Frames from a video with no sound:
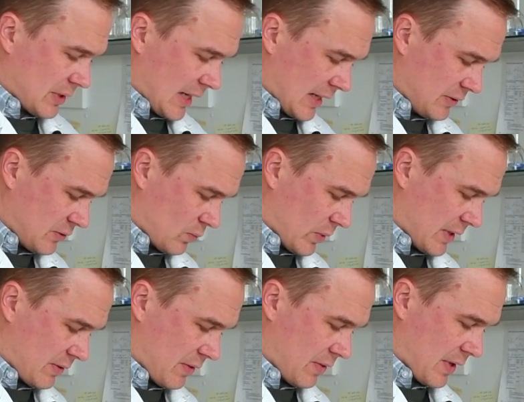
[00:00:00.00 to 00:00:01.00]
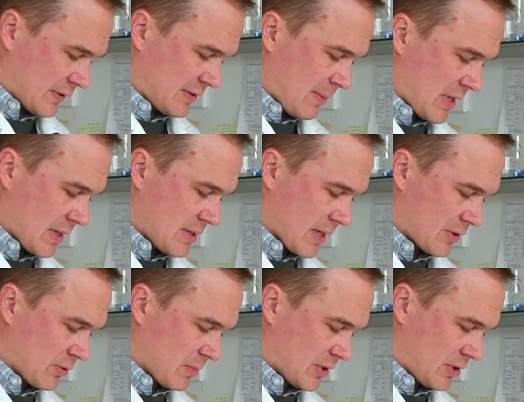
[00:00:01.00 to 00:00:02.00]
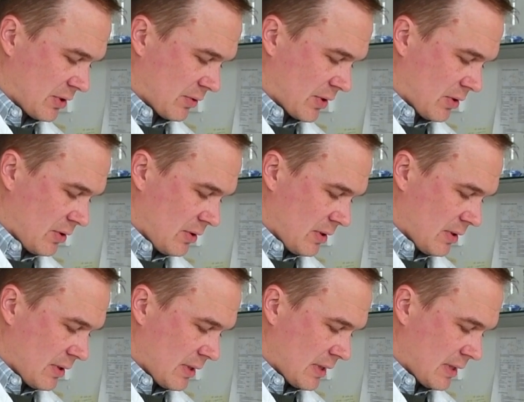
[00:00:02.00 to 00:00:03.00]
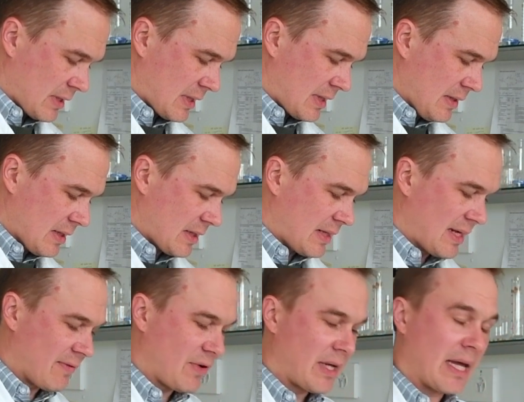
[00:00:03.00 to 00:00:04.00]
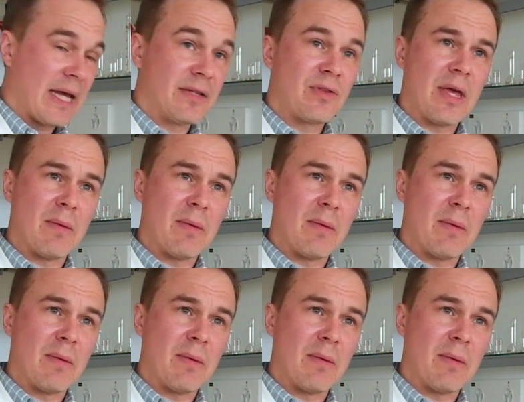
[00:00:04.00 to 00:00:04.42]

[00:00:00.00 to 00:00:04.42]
it with the semiconductor material, giving it the